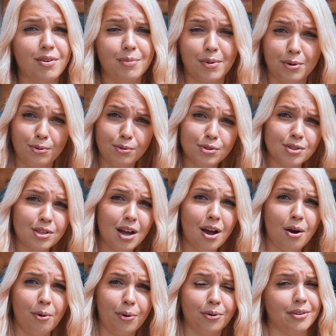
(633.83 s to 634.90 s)

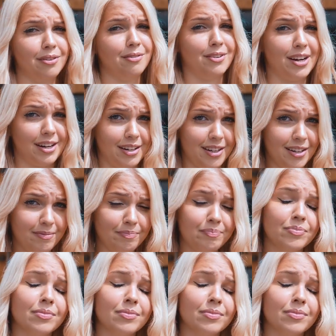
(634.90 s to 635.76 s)
Famagusta or Kyrenia.